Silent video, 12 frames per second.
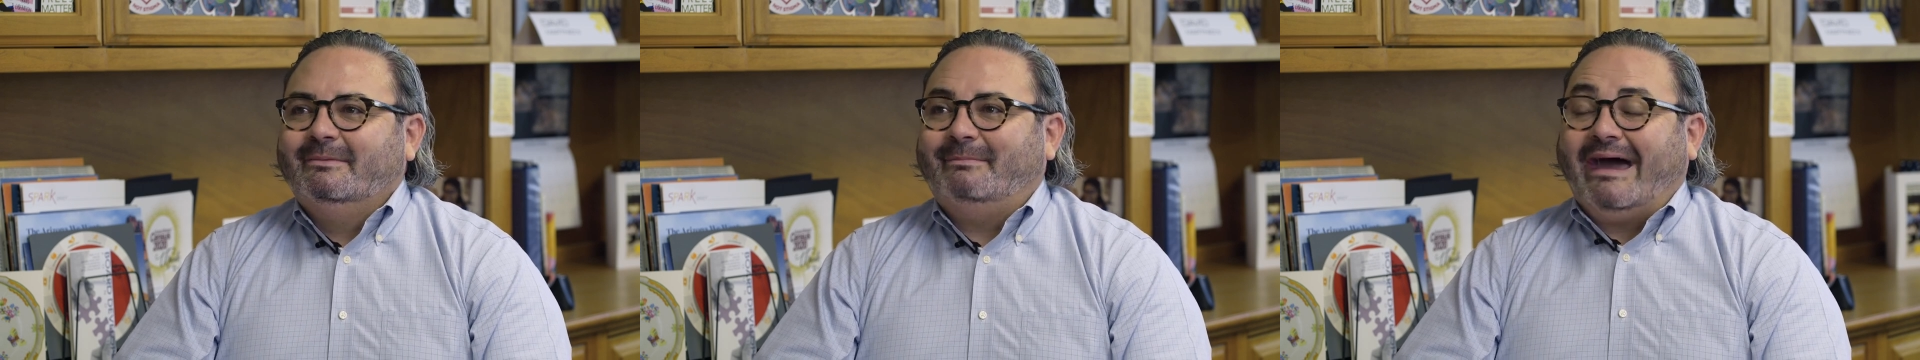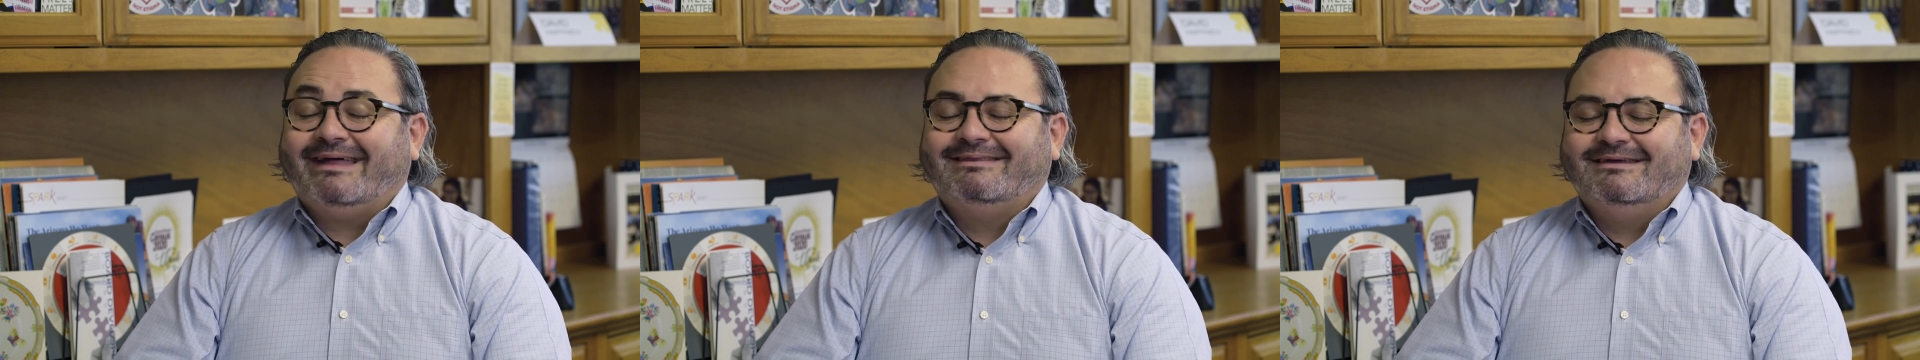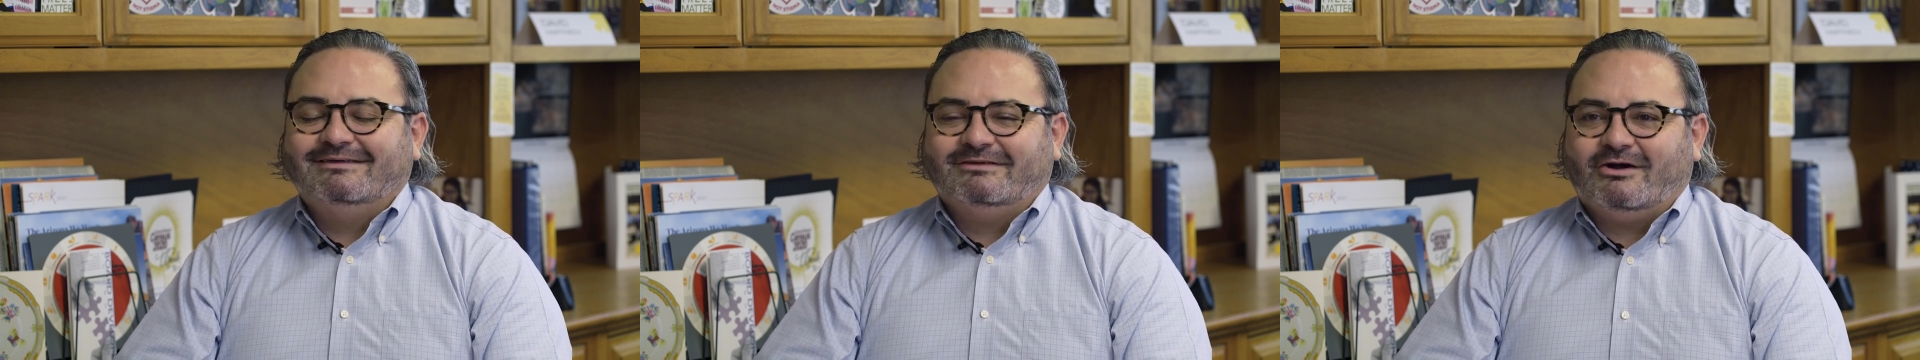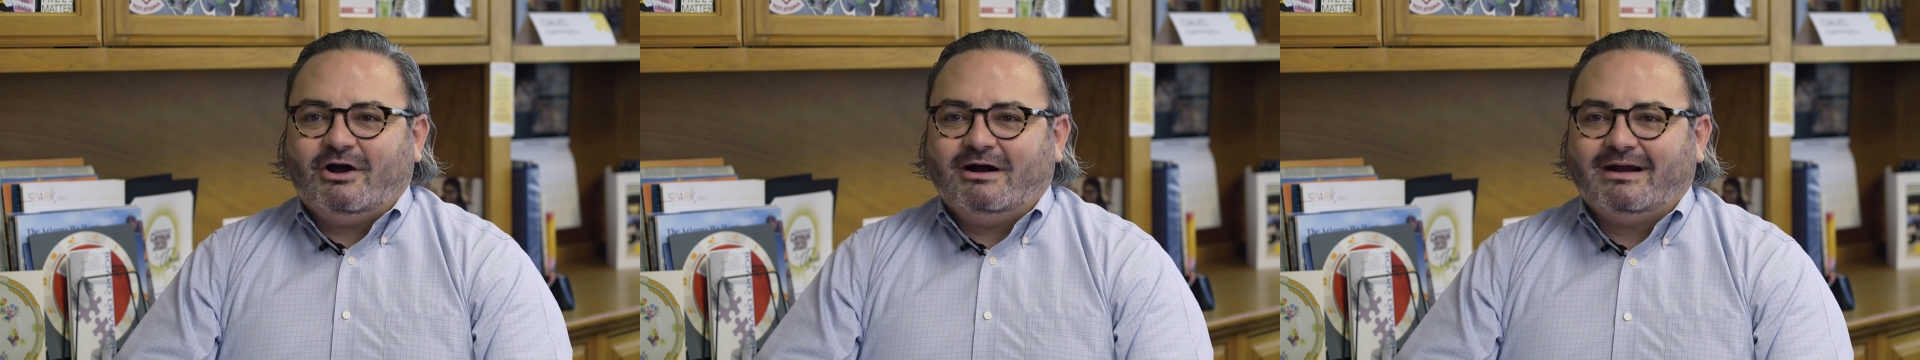bad things
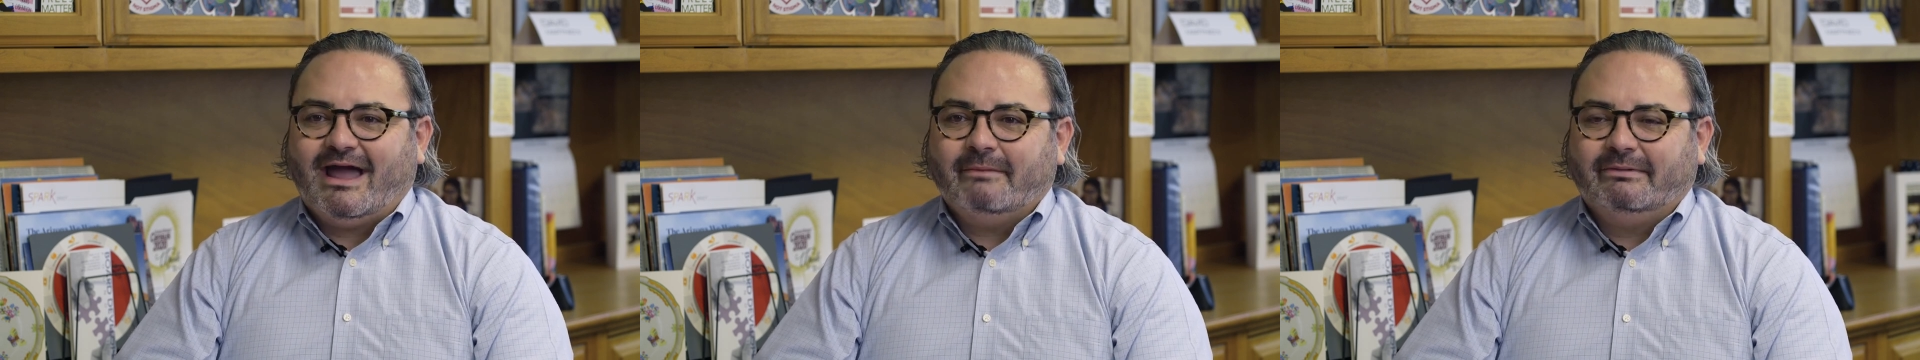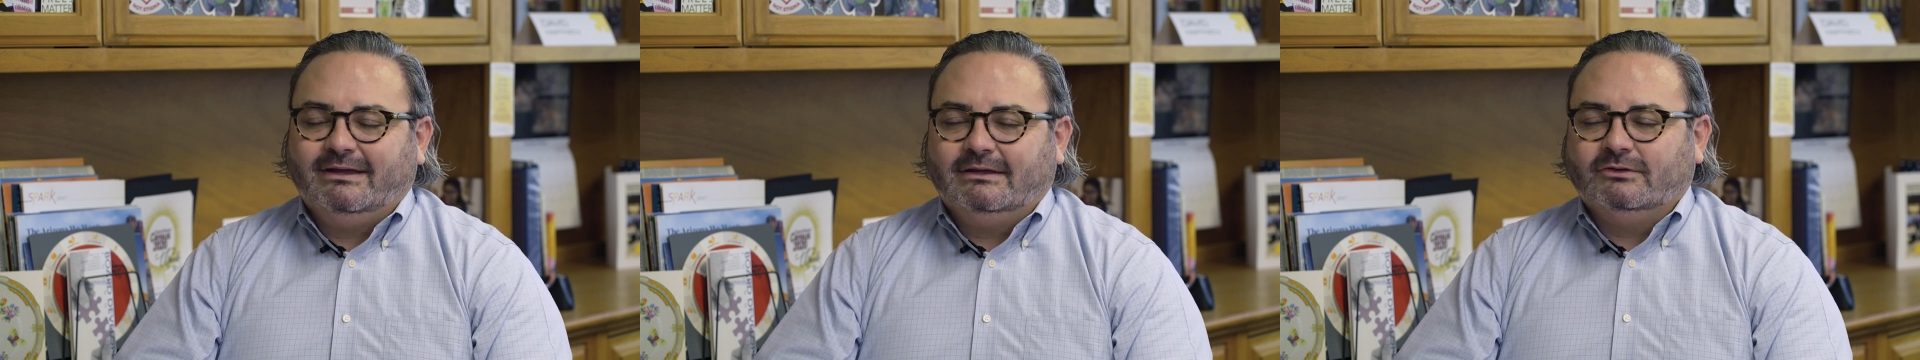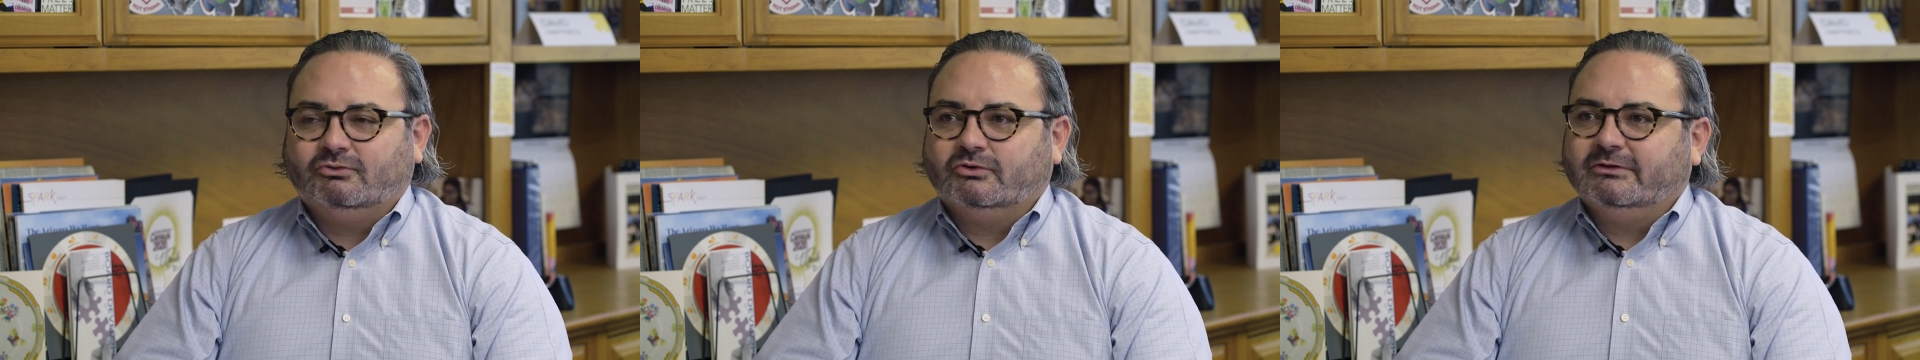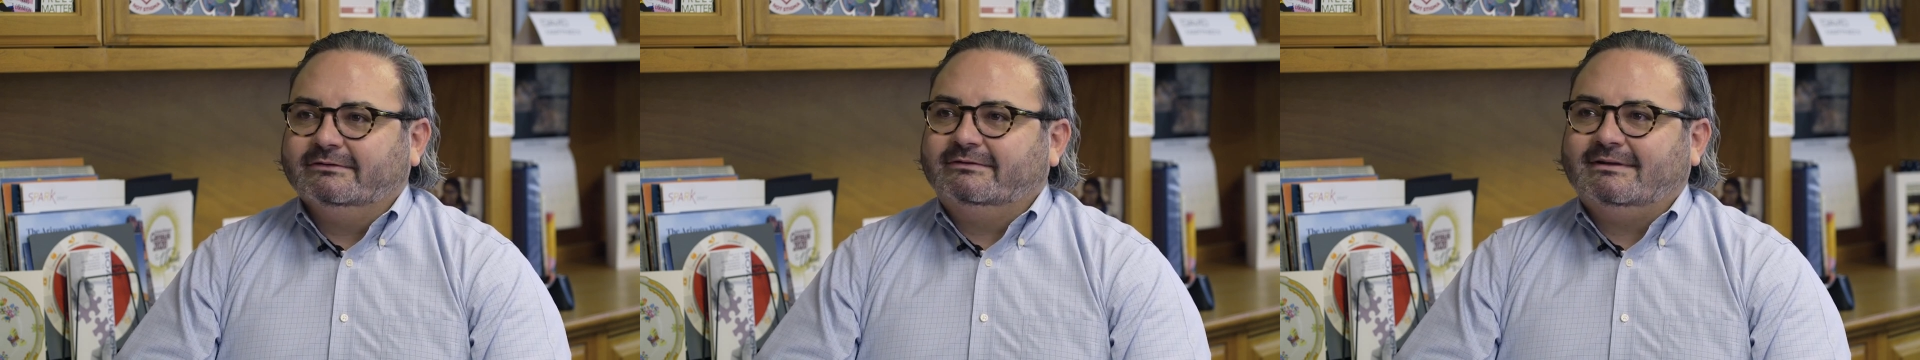there are happening in the
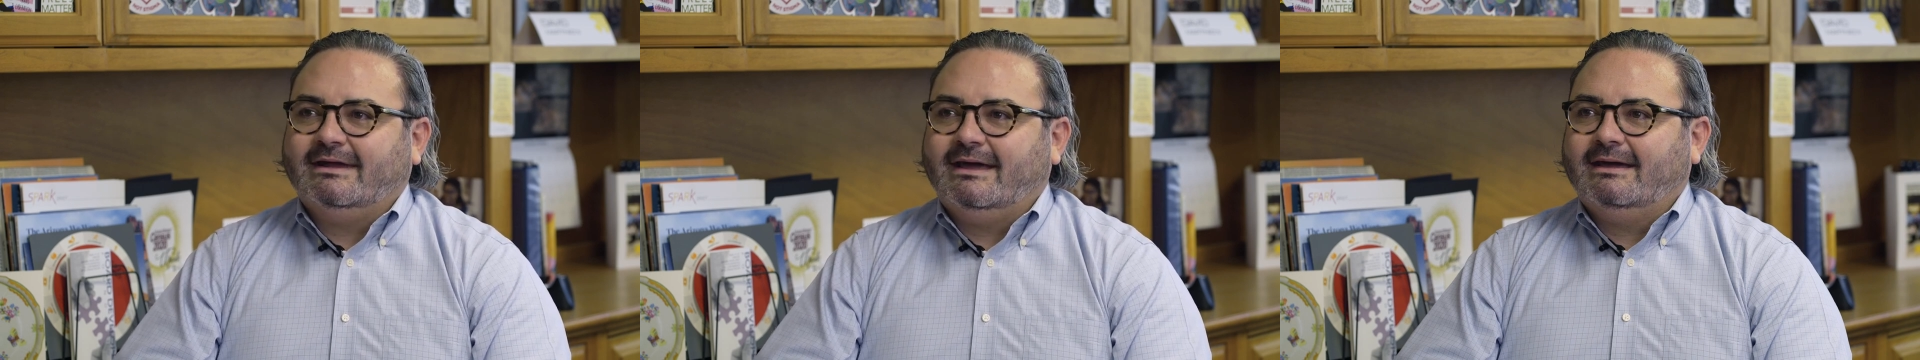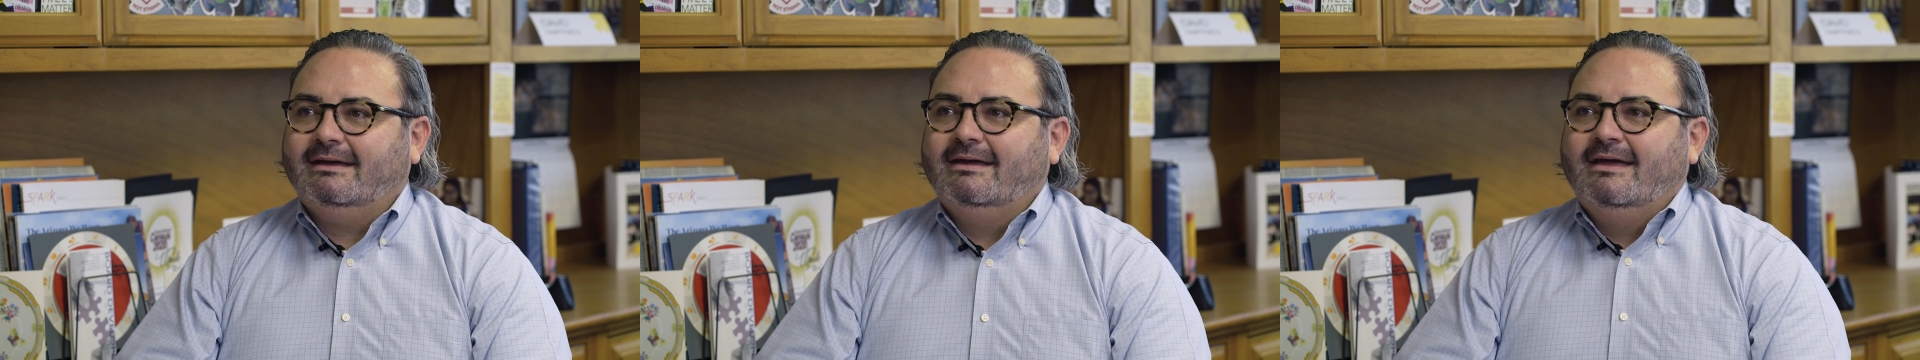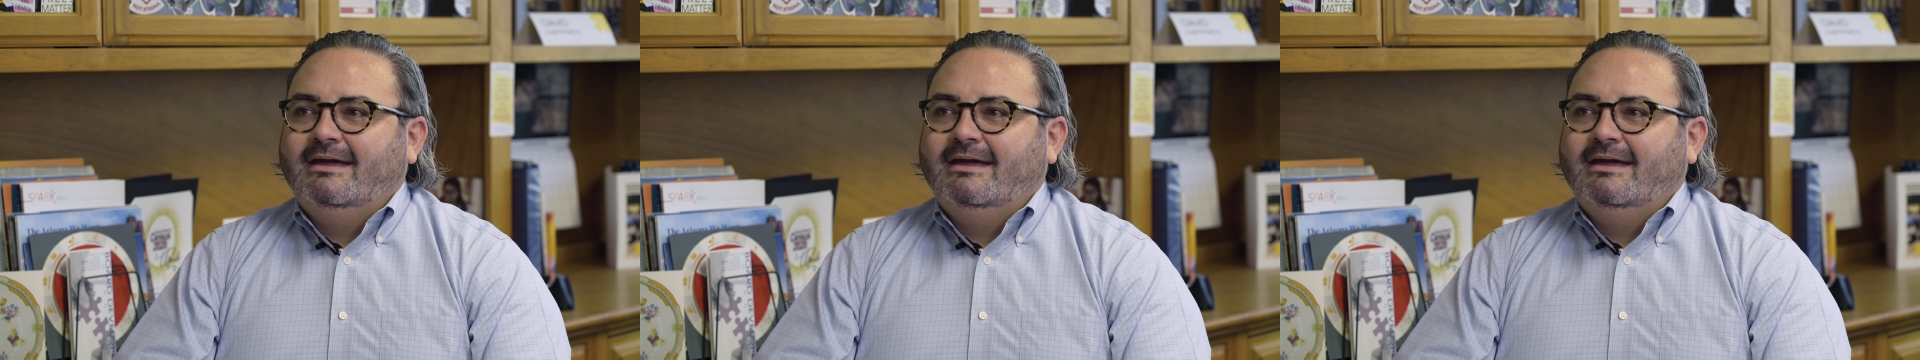world today,